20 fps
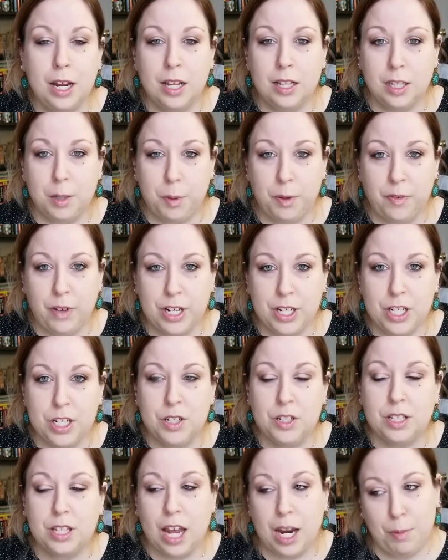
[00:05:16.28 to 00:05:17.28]
the
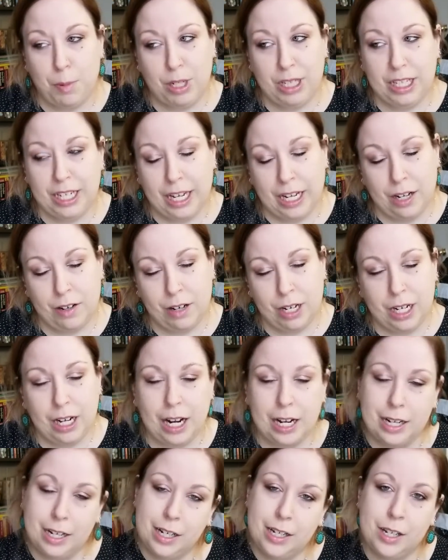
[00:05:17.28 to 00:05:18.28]
professionals. I brought the Gatorade. I
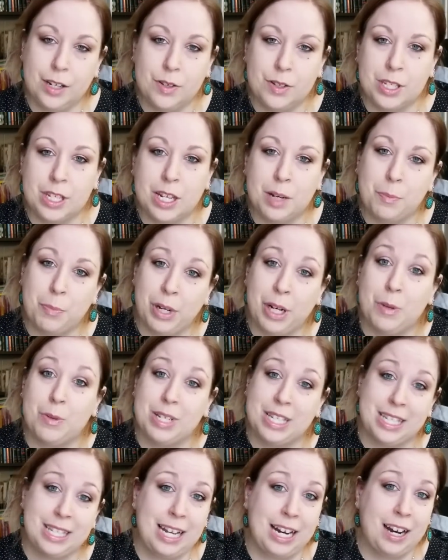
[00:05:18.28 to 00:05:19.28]
didn't use it, but it
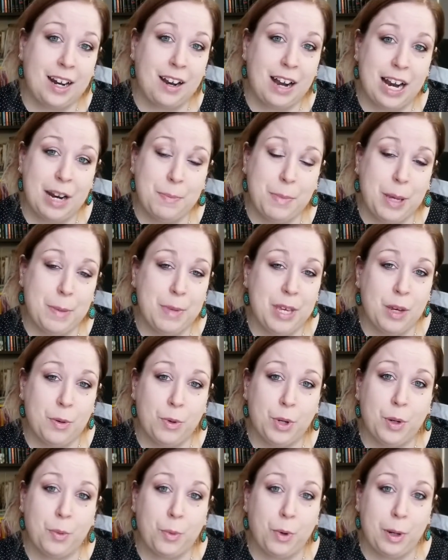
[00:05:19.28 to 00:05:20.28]
was there, and maybe it
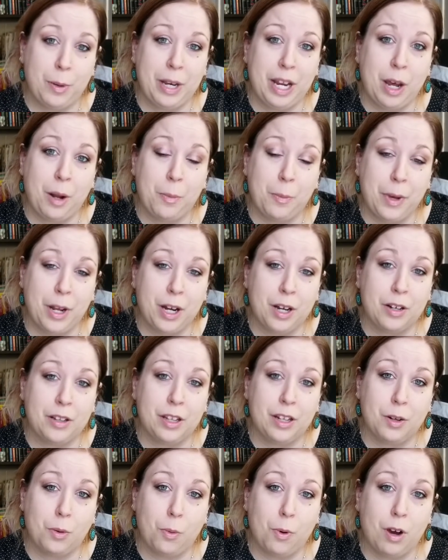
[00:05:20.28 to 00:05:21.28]
would have went down better
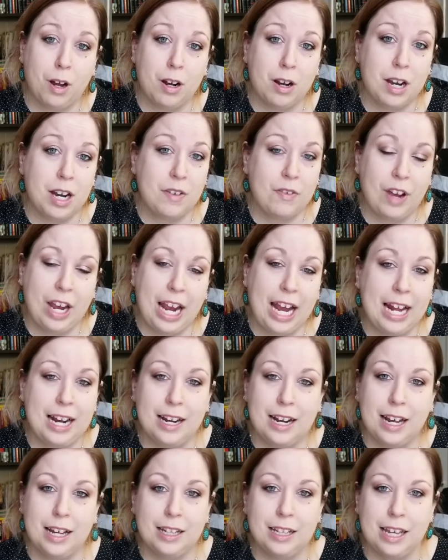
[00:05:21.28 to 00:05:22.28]
than the water if I hadn't
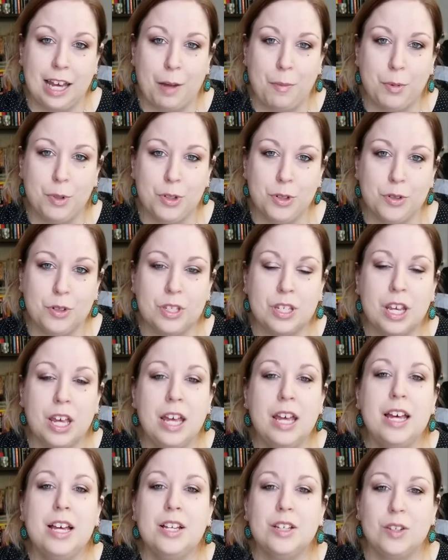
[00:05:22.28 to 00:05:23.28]
had the apple juice.
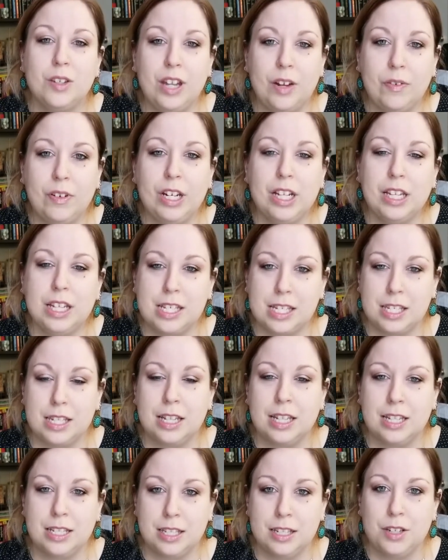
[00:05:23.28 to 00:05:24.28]
So definitely
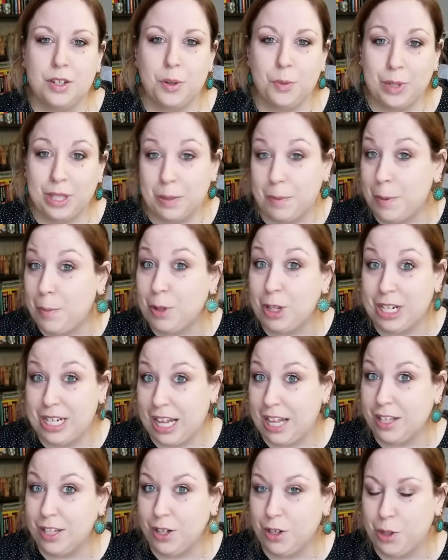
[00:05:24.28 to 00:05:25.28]
listen to what the people are
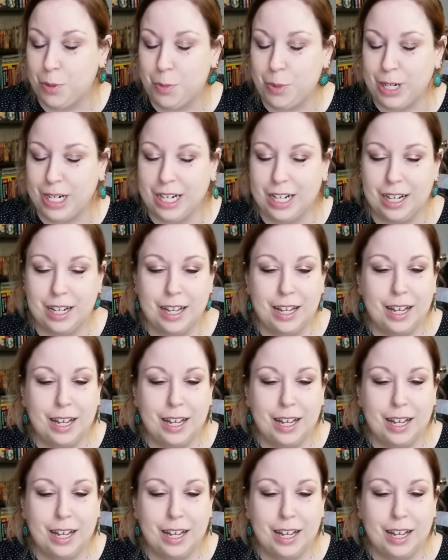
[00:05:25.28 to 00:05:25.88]
telling you to bring.